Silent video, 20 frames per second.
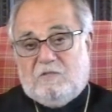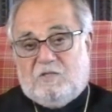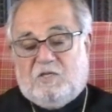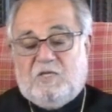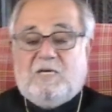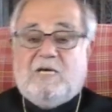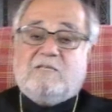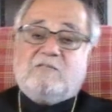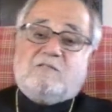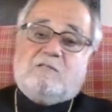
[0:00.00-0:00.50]

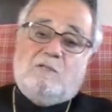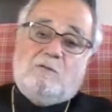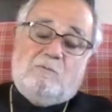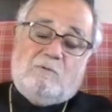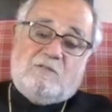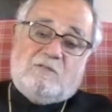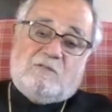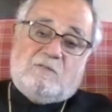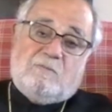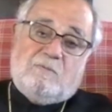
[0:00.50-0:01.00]
C.S.
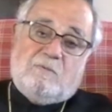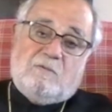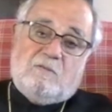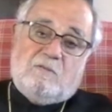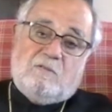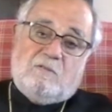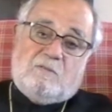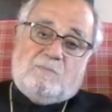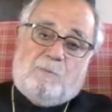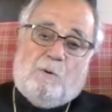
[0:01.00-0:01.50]
Lewis
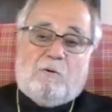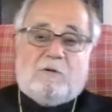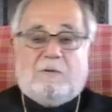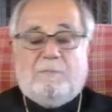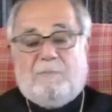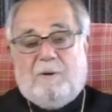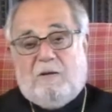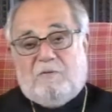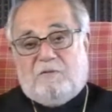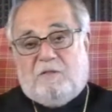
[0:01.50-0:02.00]
spoke
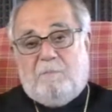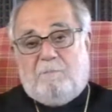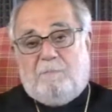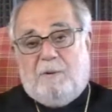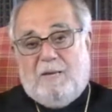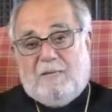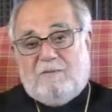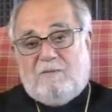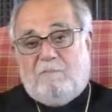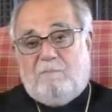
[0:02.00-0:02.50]
about the
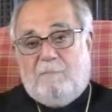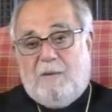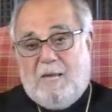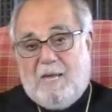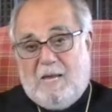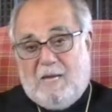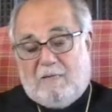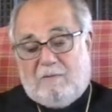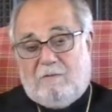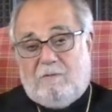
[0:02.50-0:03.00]
bent
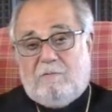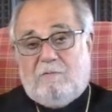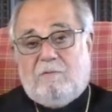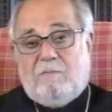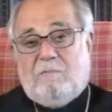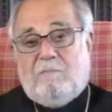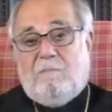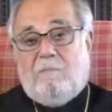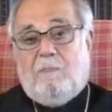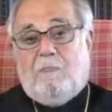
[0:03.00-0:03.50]
man
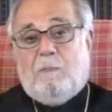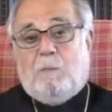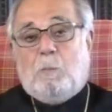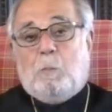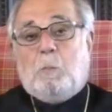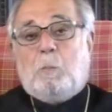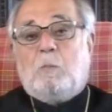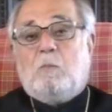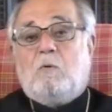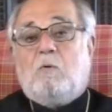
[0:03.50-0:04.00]

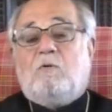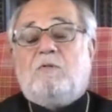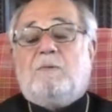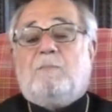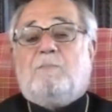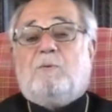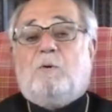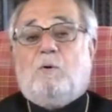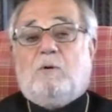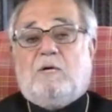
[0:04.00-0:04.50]
or the
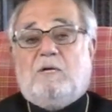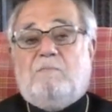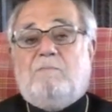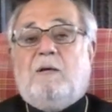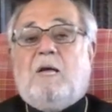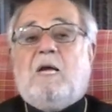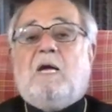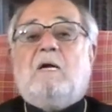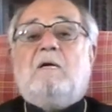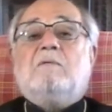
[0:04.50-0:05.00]
broken
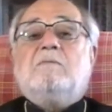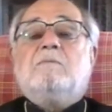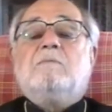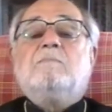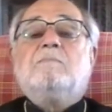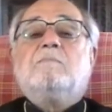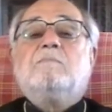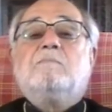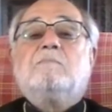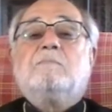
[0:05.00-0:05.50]
man.
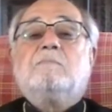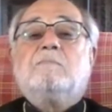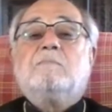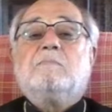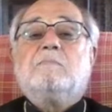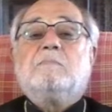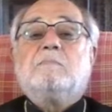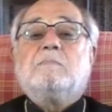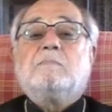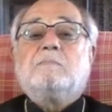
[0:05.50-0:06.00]

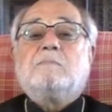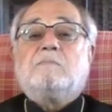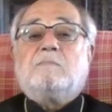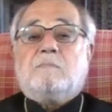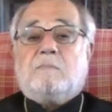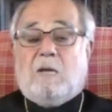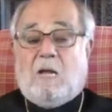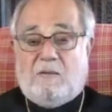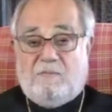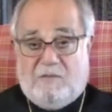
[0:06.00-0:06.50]

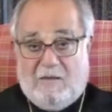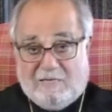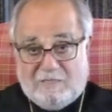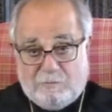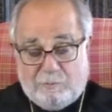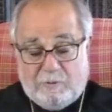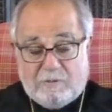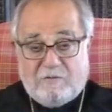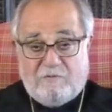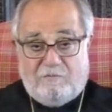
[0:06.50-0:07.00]
And
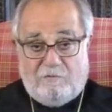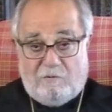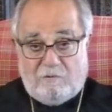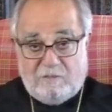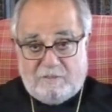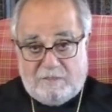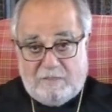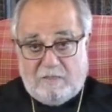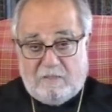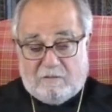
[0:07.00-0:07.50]
that's what
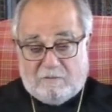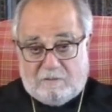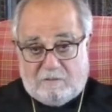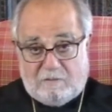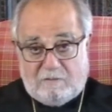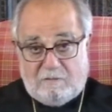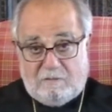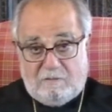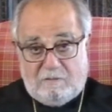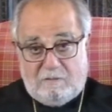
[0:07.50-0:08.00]
divorce
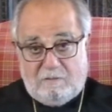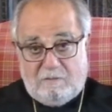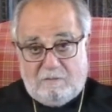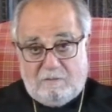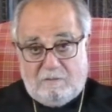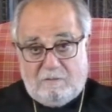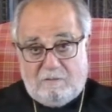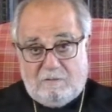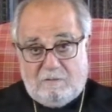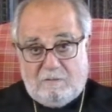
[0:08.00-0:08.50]
is.
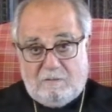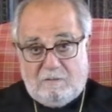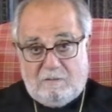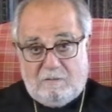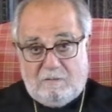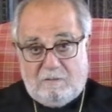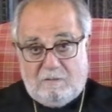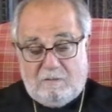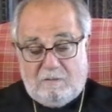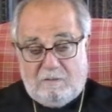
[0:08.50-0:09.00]

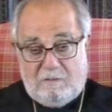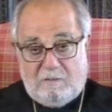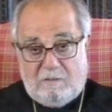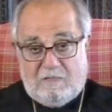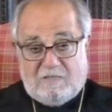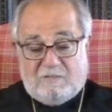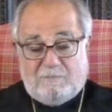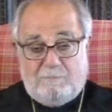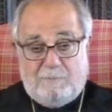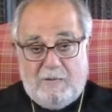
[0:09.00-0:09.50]

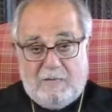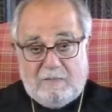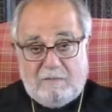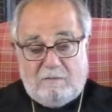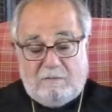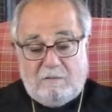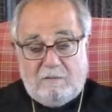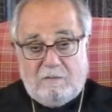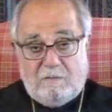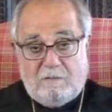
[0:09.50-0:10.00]
It's
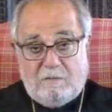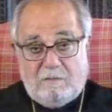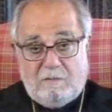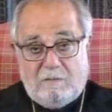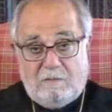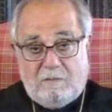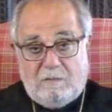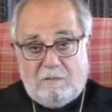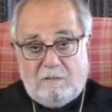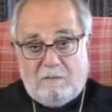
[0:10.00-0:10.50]
bent
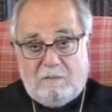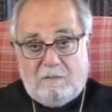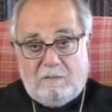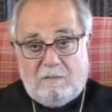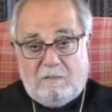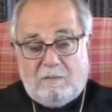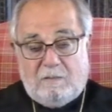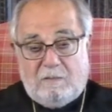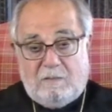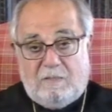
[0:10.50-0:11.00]

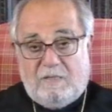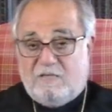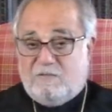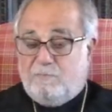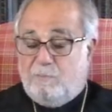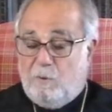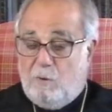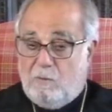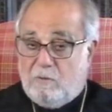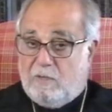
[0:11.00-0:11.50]
and it's
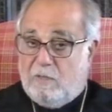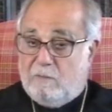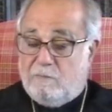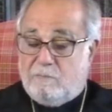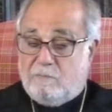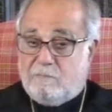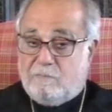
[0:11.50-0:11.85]
broken.